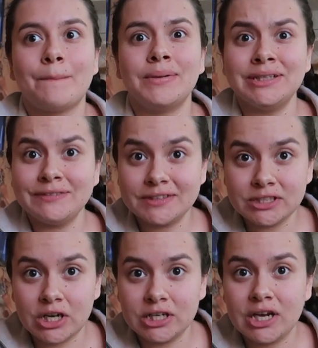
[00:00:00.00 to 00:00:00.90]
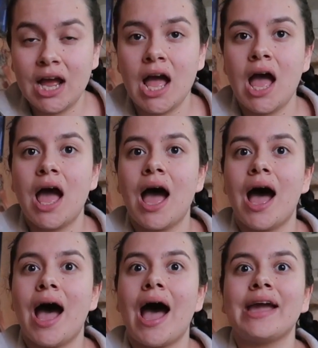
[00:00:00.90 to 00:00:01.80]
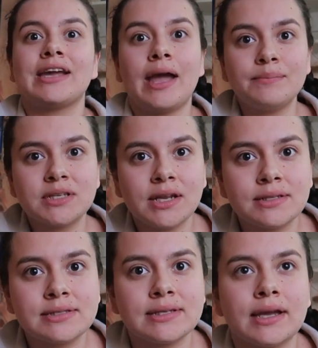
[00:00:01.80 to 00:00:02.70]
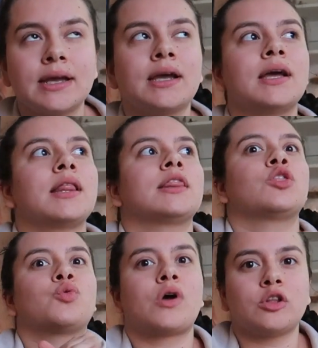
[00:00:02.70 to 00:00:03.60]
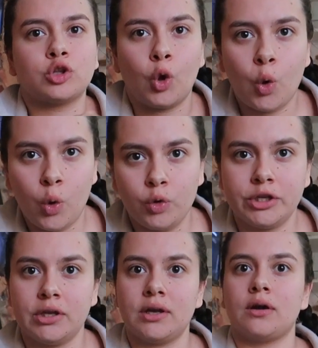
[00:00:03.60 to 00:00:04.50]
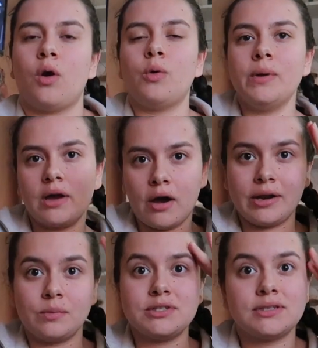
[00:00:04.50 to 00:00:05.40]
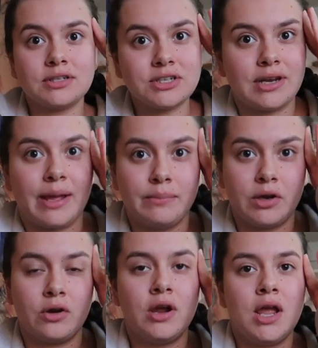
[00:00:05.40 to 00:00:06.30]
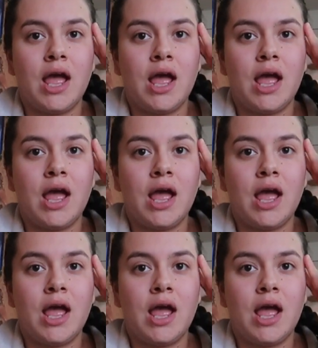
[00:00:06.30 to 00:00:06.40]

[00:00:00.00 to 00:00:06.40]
believe it or not, I kept getting sick throughout the whole year oh my god it was such a nightmare